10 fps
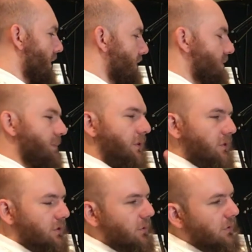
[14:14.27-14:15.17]

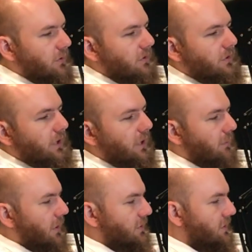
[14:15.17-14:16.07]
spiritual, think
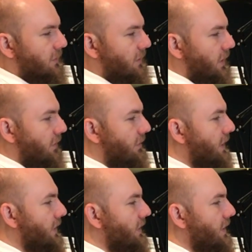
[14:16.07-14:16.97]
about something
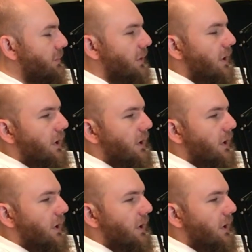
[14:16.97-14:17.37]
very deep,